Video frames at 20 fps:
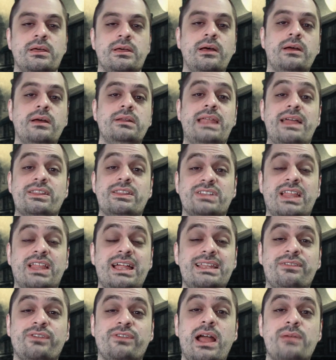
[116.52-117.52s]
Now, there's a lot of
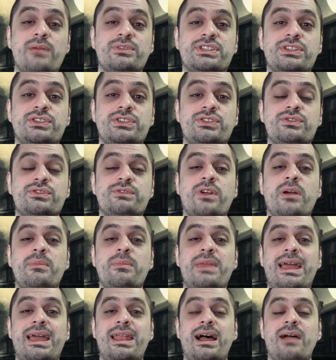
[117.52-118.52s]
different options to choose from,
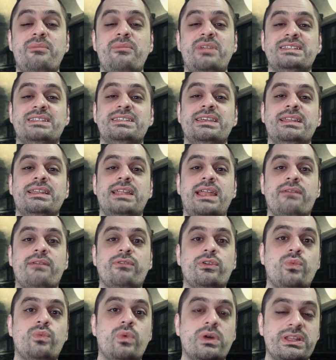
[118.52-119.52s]
and I'm not saying that every
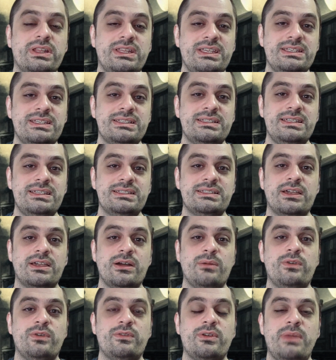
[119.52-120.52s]
one of these needs to come
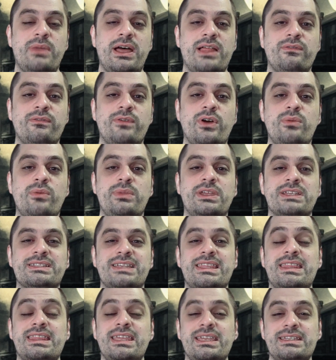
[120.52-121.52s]
over to Malifaux, because I
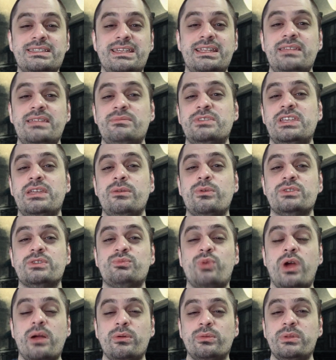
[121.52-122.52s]
think Sandeep's keyword's
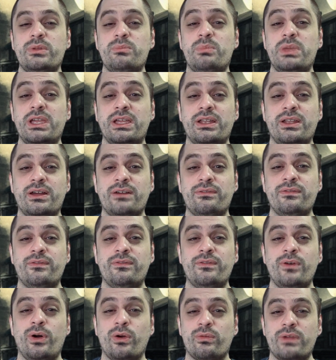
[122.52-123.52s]
probably big enough
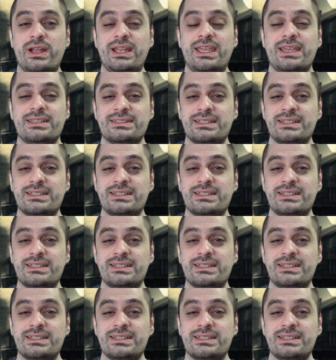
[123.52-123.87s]
already as it